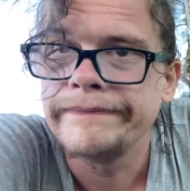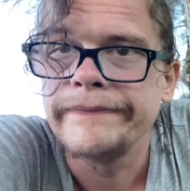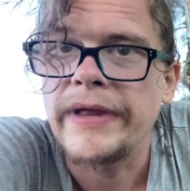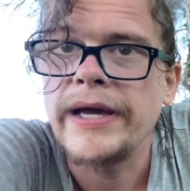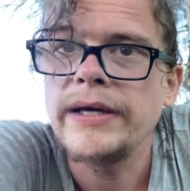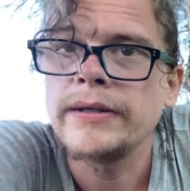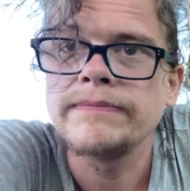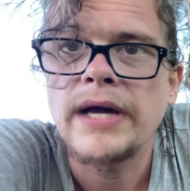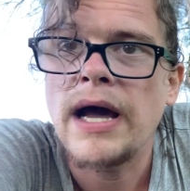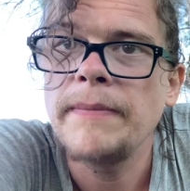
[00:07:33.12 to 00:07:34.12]
Like,
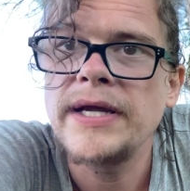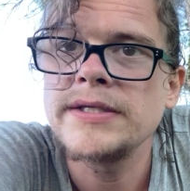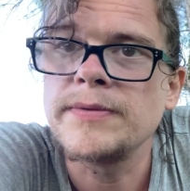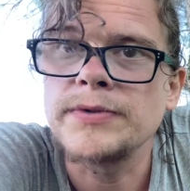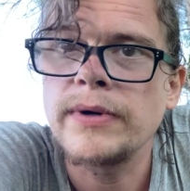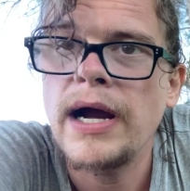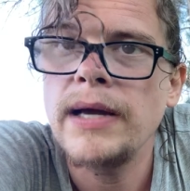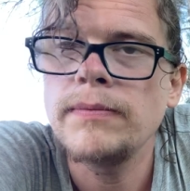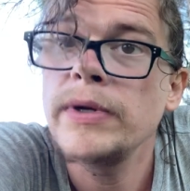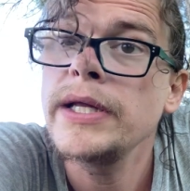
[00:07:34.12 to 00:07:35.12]
comment,
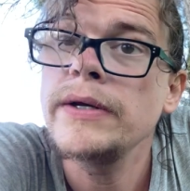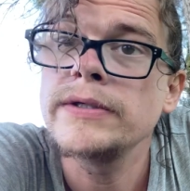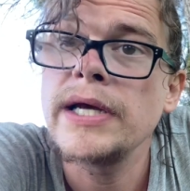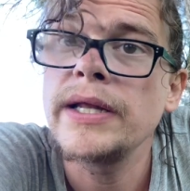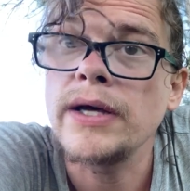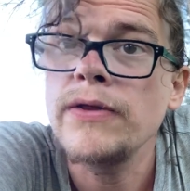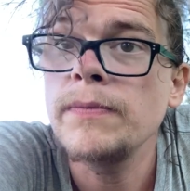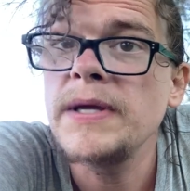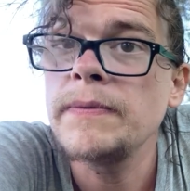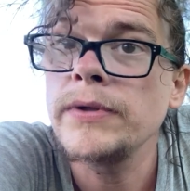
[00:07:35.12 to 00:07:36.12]
subscribe. Really, you're telling other
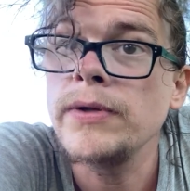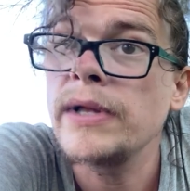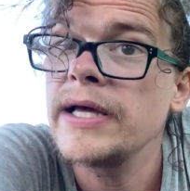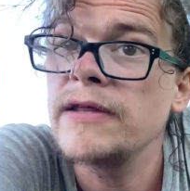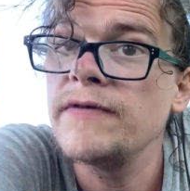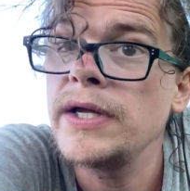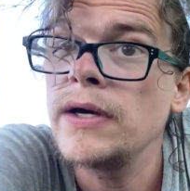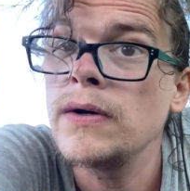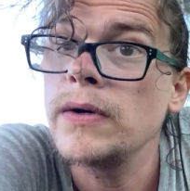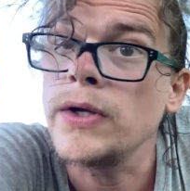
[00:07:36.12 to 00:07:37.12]
people you like the
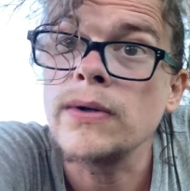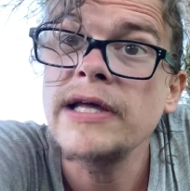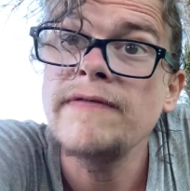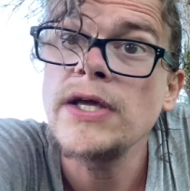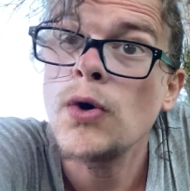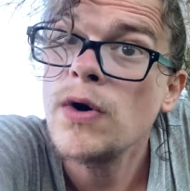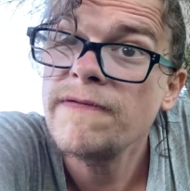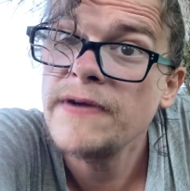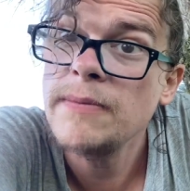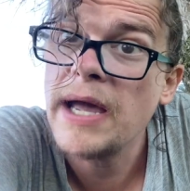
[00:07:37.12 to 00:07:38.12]
video. You're leaving your
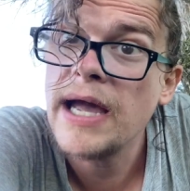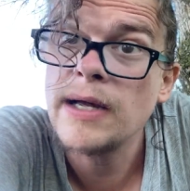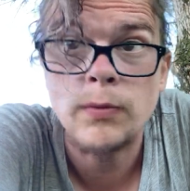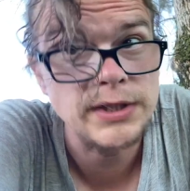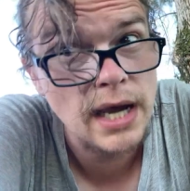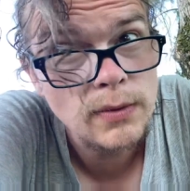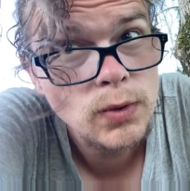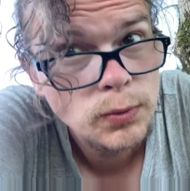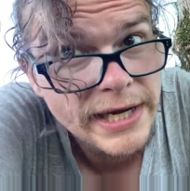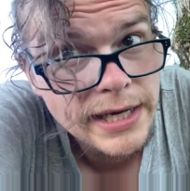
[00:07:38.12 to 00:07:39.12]
feedback, which I
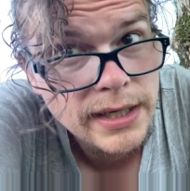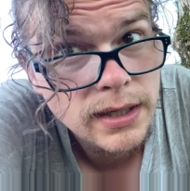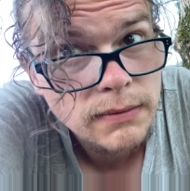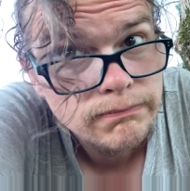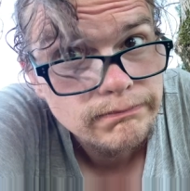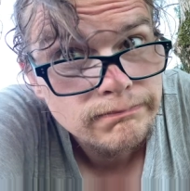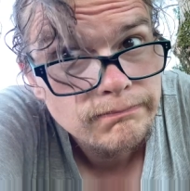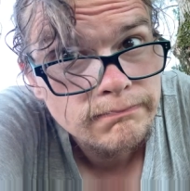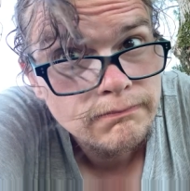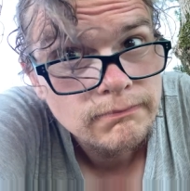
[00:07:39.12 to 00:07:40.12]
will read.
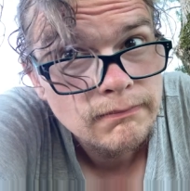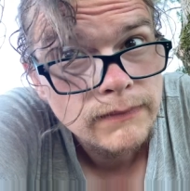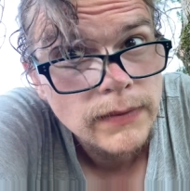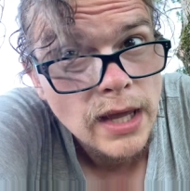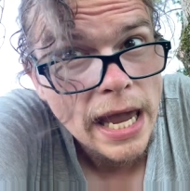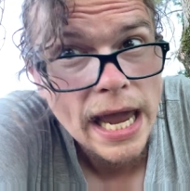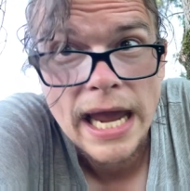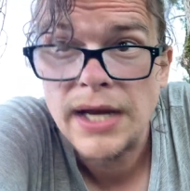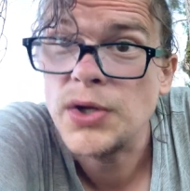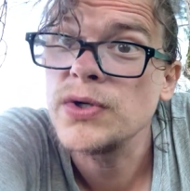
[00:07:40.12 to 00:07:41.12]

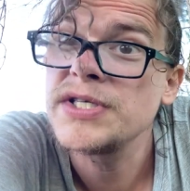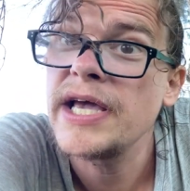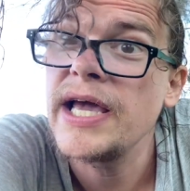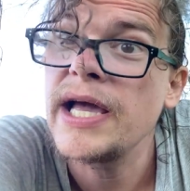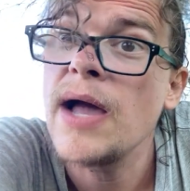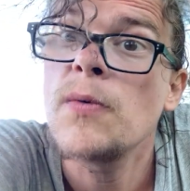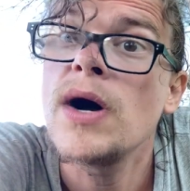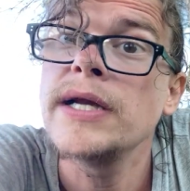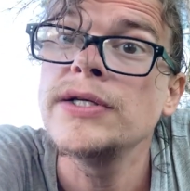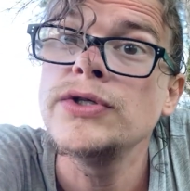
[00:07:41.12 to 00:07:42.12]
And you're saying, I
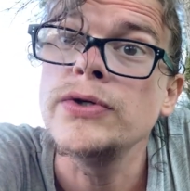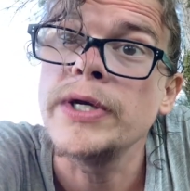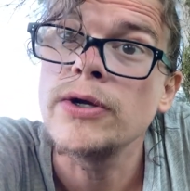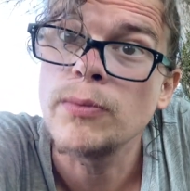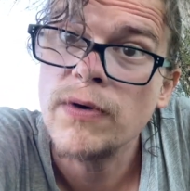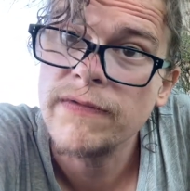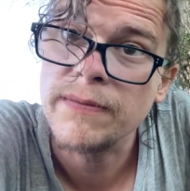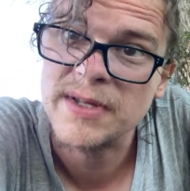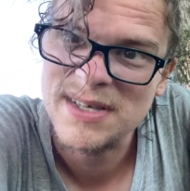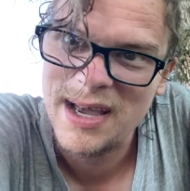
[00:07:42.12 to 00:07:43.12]
want to hear more
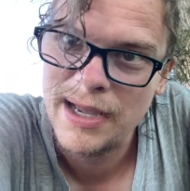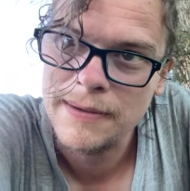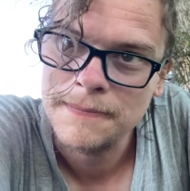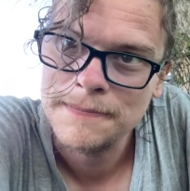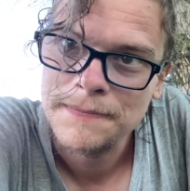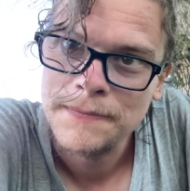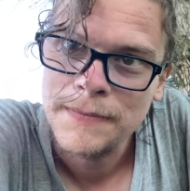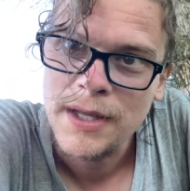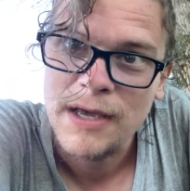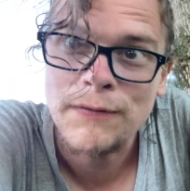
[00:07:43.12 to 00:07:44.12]
from this guy.
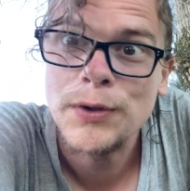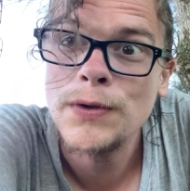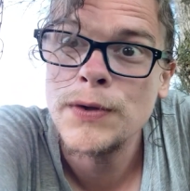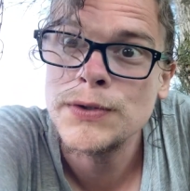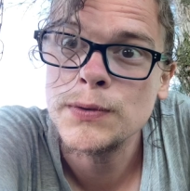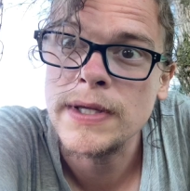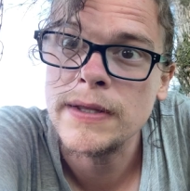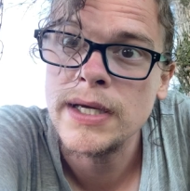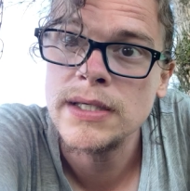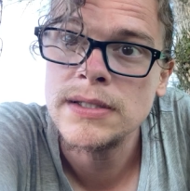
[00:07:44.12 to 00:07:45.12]
If you do those three
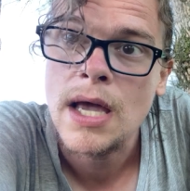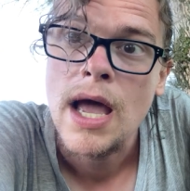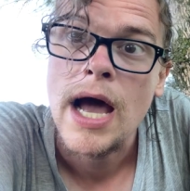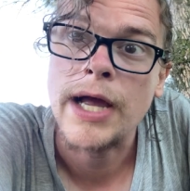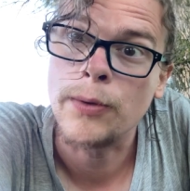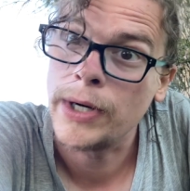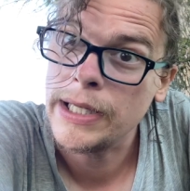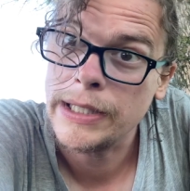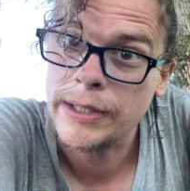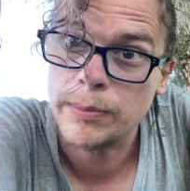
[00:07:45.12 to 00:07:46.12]
things, I
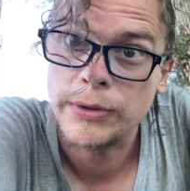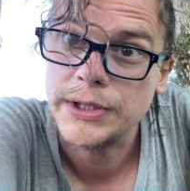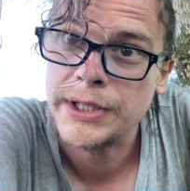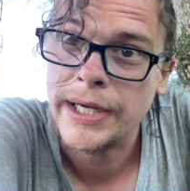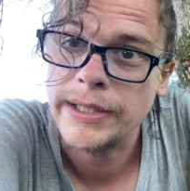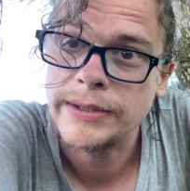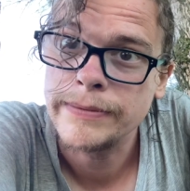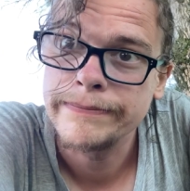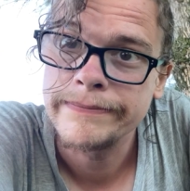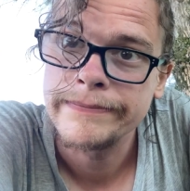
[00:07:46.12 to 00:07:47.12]
greatly appreciate it.
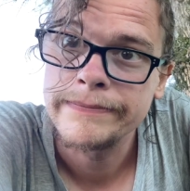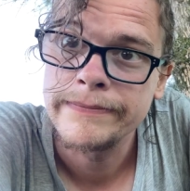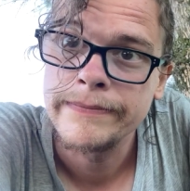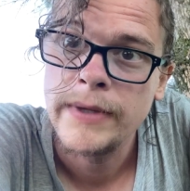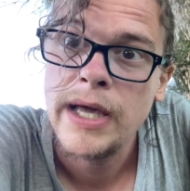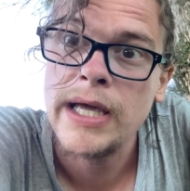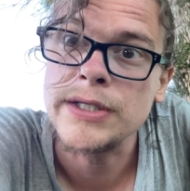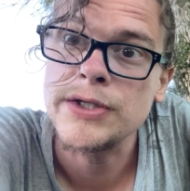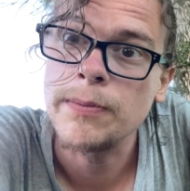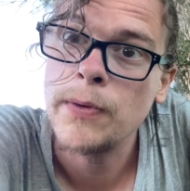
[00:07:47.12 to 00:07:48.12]

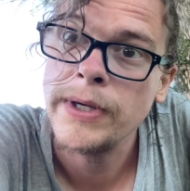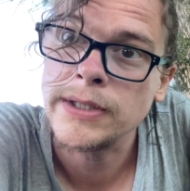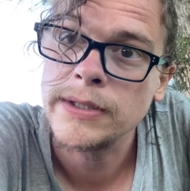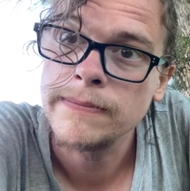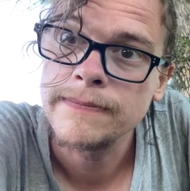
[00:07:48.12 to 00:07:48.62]
It's the point.